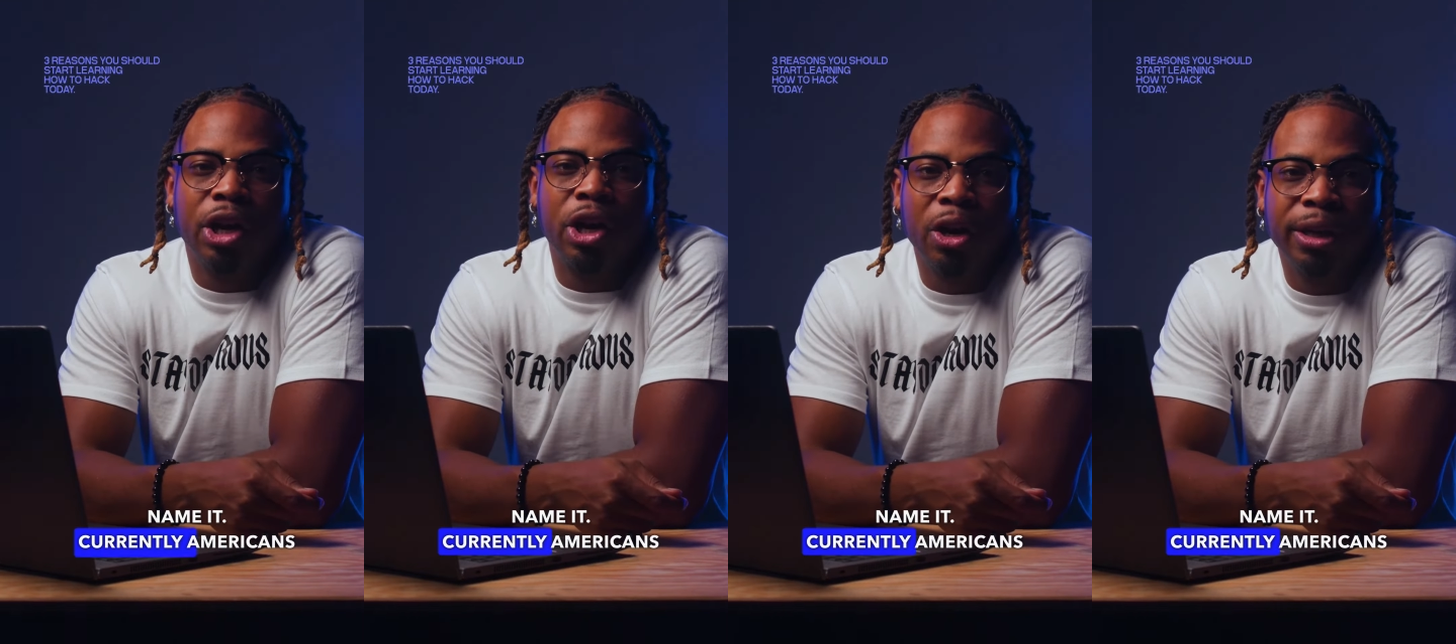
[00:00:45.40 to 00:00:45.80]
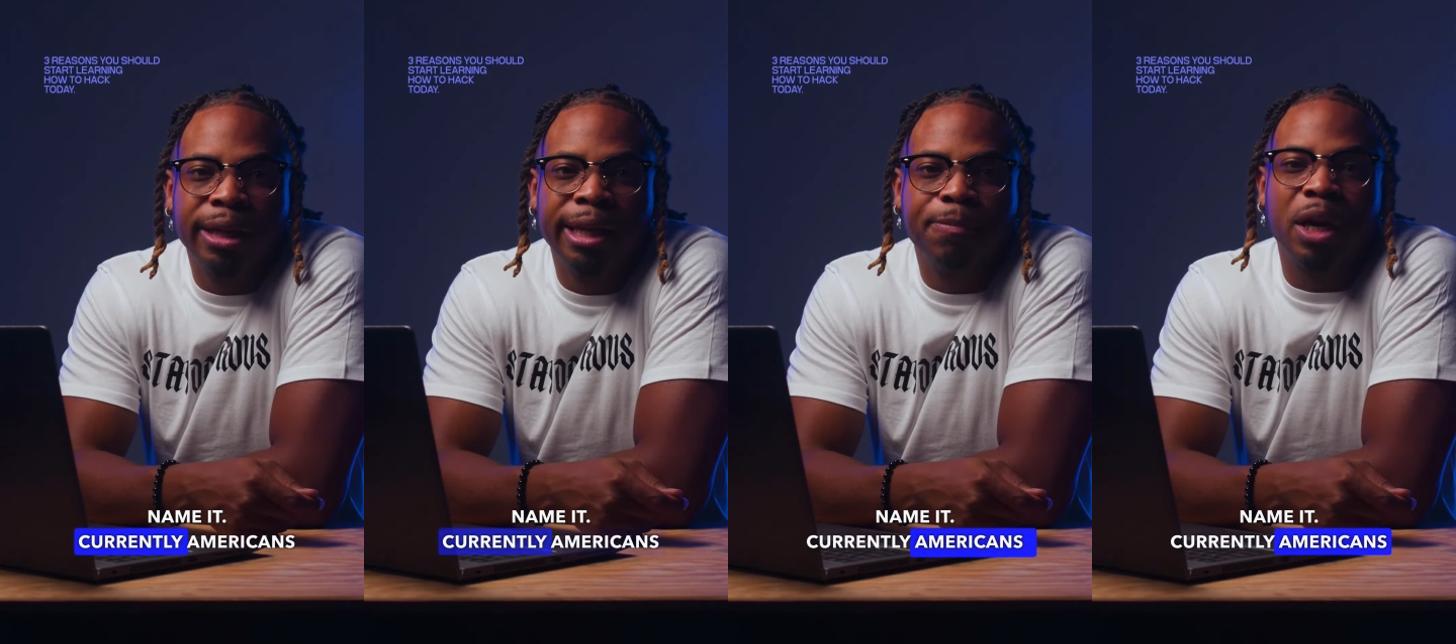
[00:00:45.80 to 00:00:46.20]

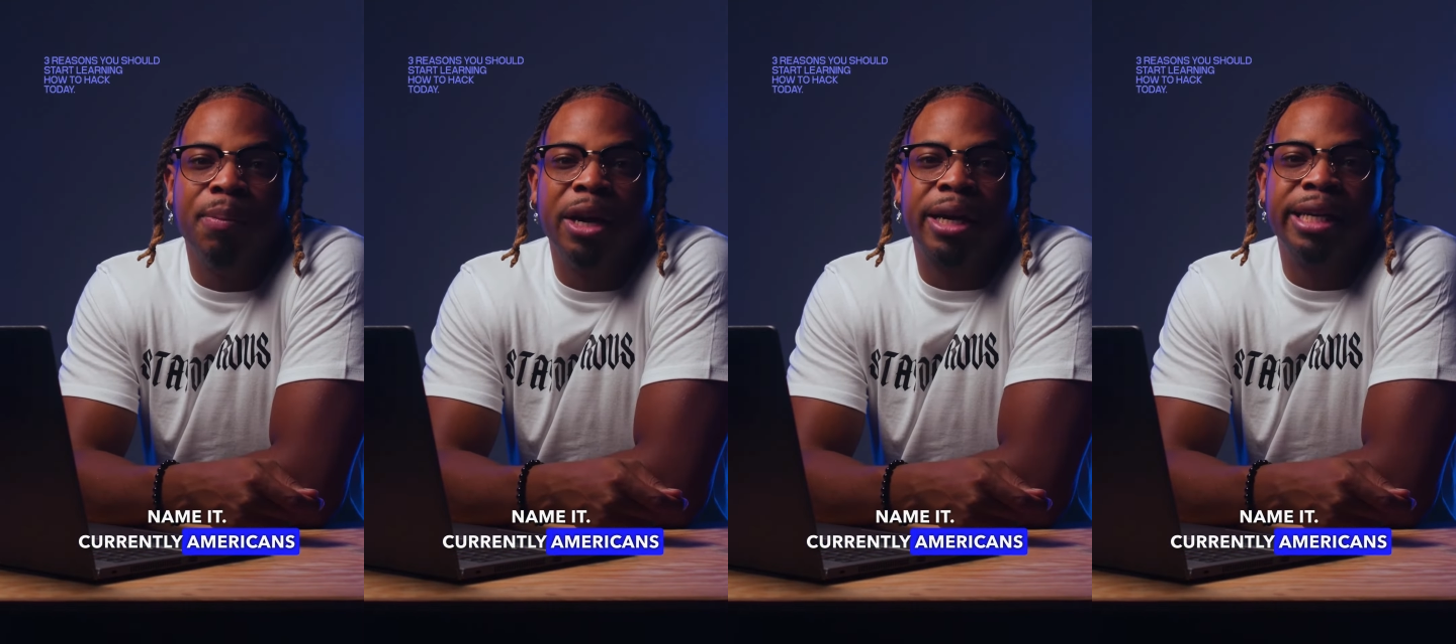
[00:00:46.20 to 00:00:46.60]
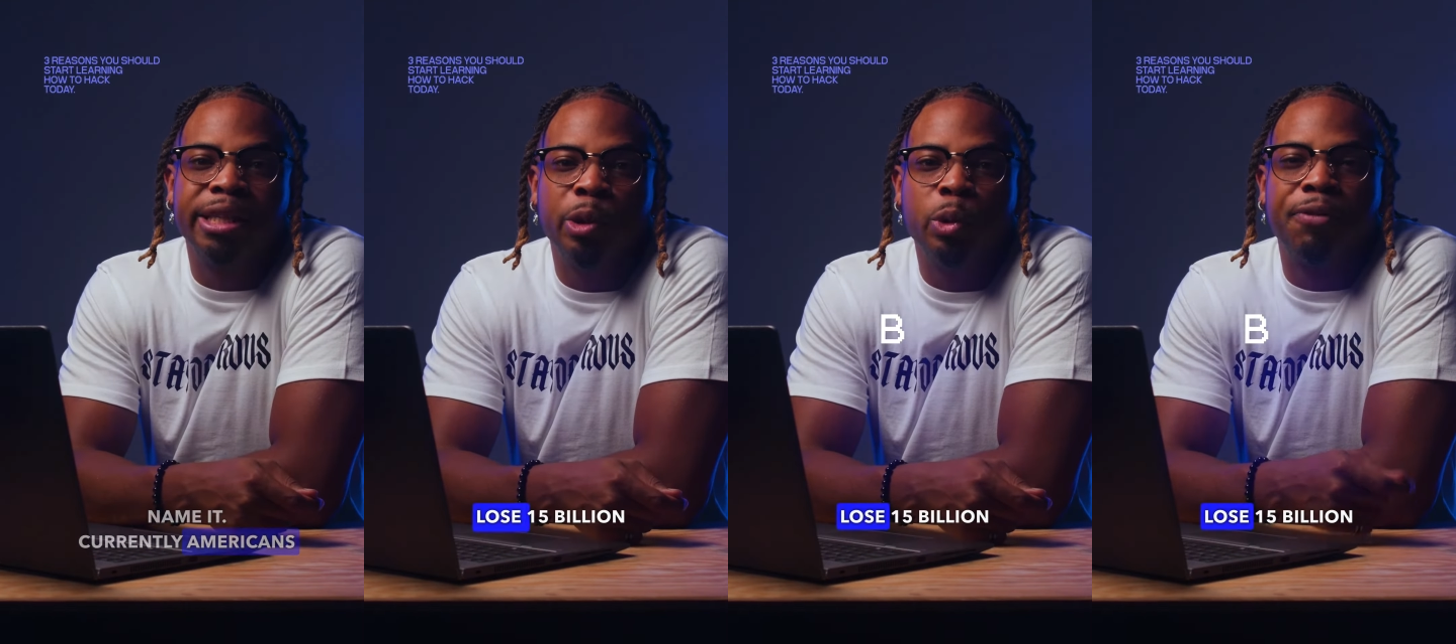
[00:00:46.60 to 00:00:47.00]
Currently,
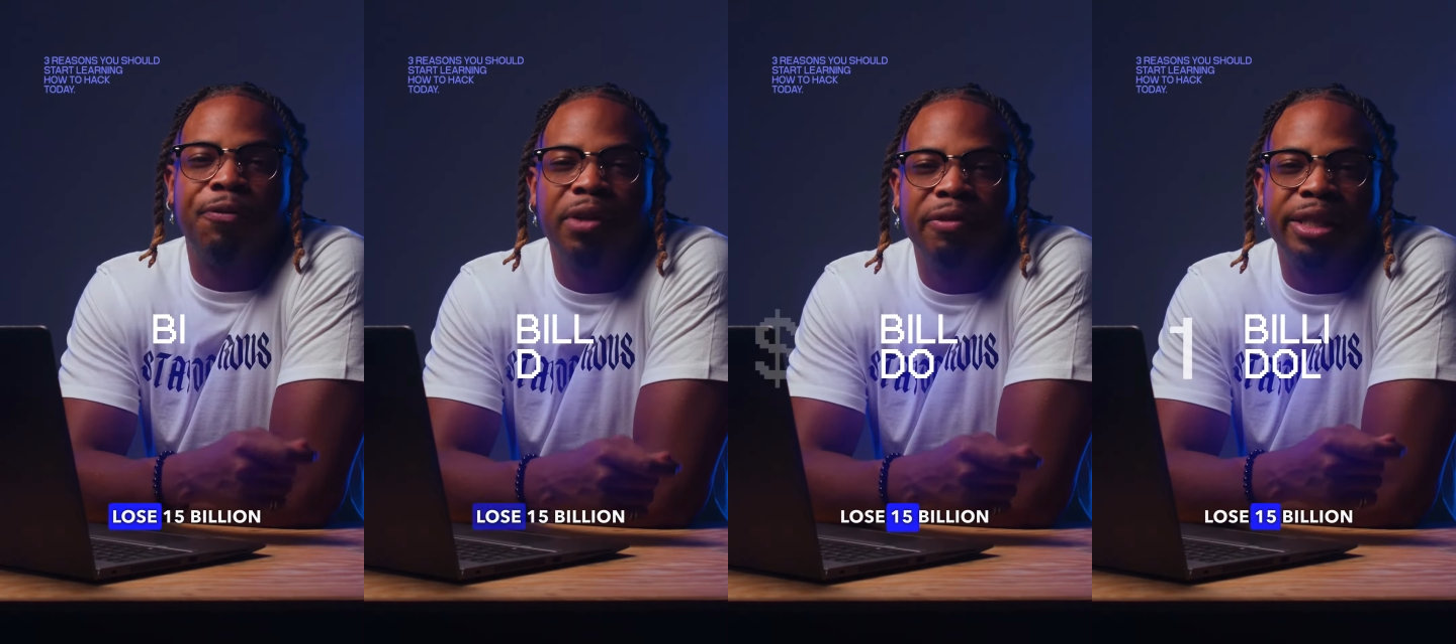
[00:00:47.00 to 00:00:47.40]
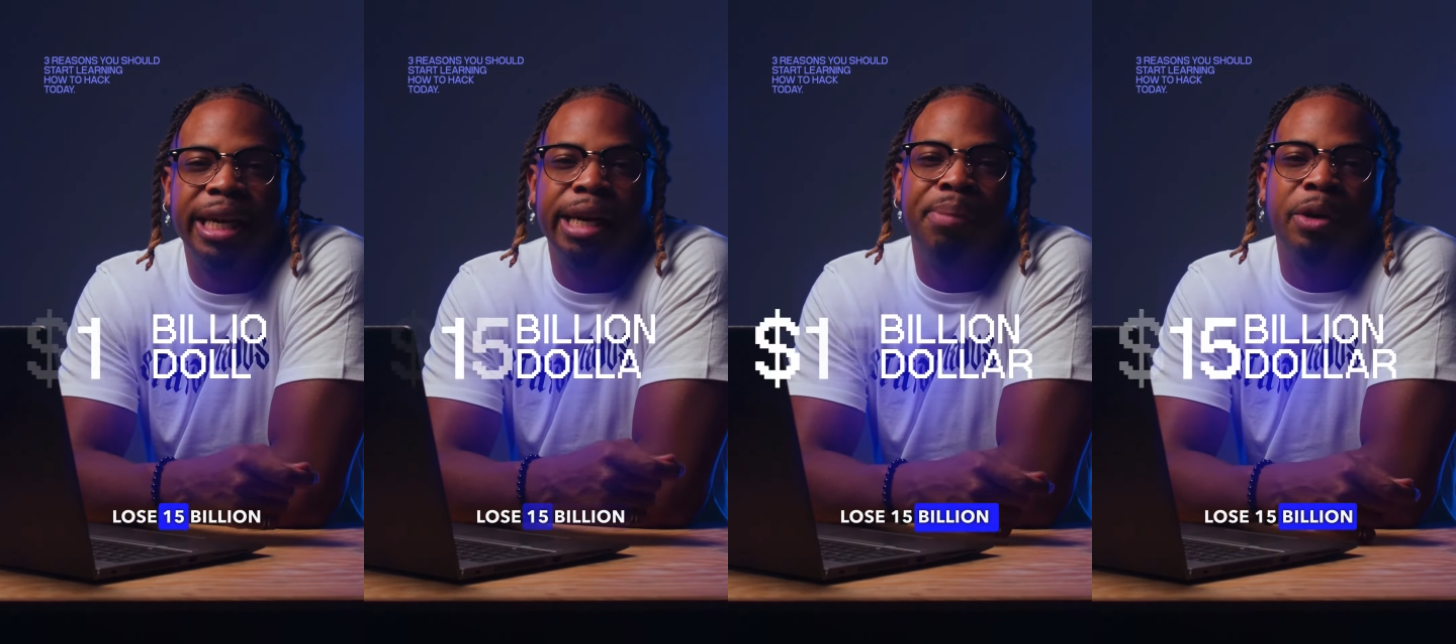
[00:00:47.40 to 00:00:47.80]
Americans lose
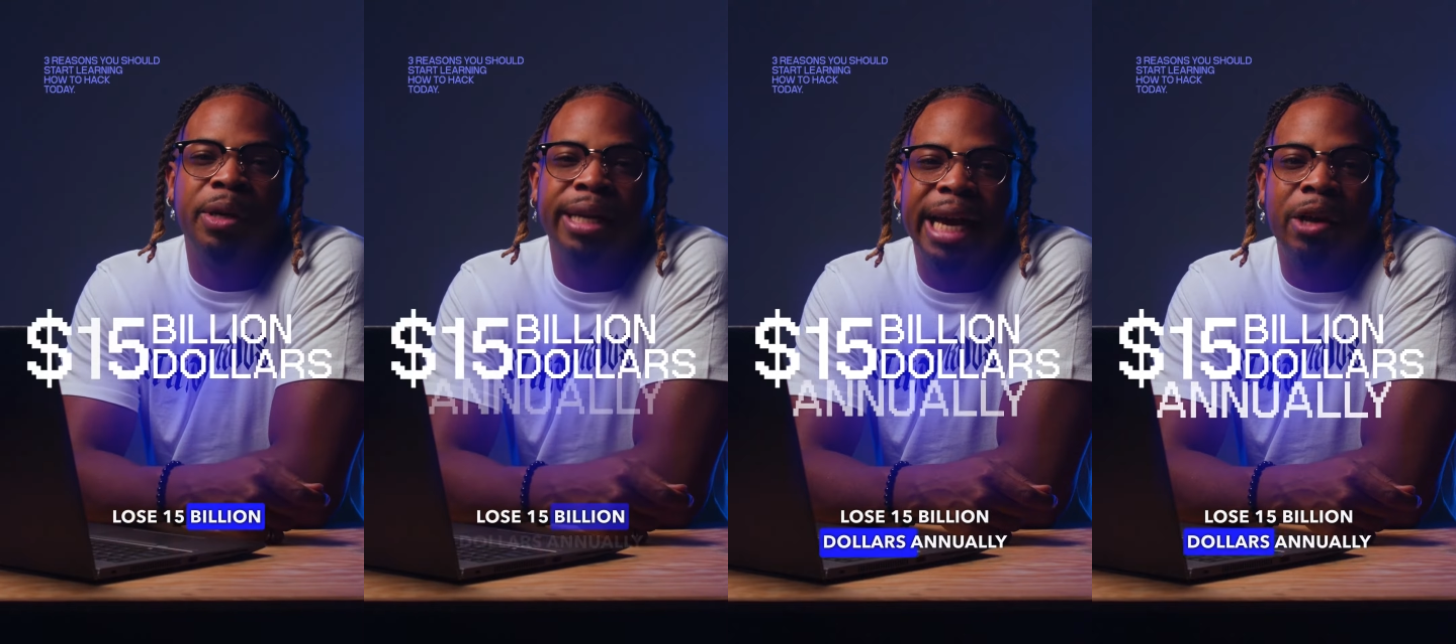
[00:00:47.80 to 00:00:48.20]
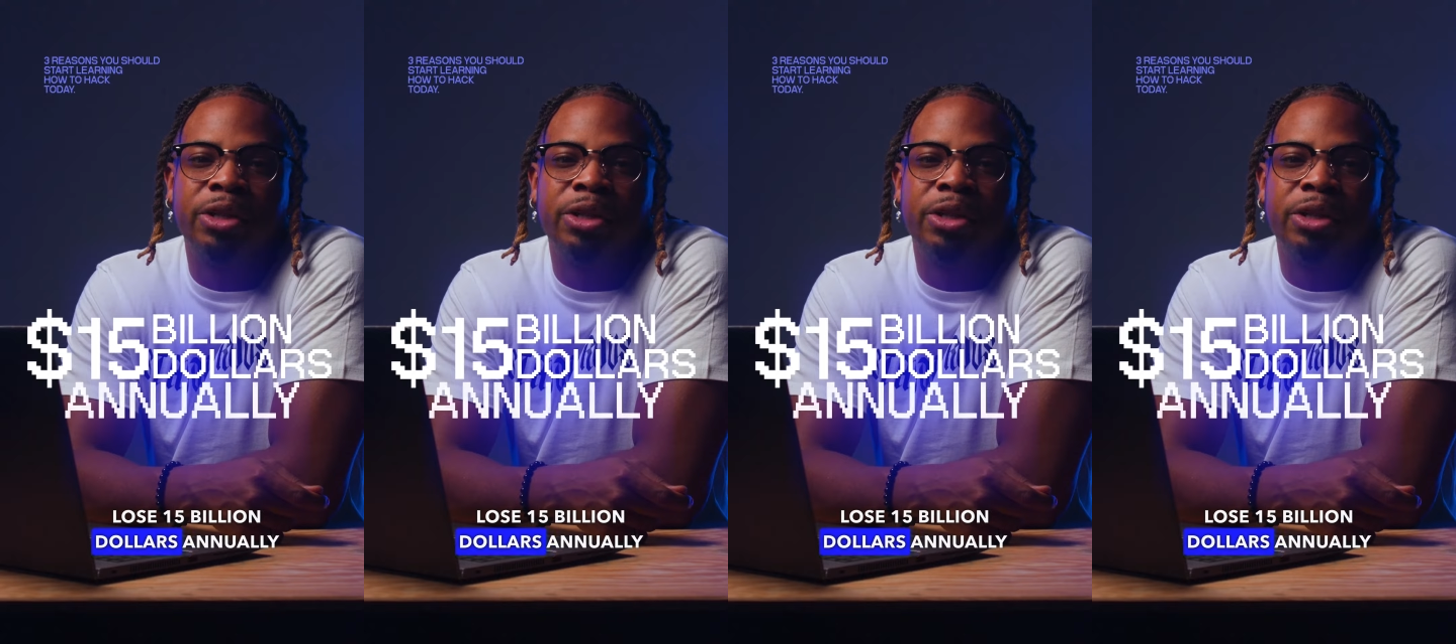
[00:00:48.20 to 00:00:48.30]
$15 billion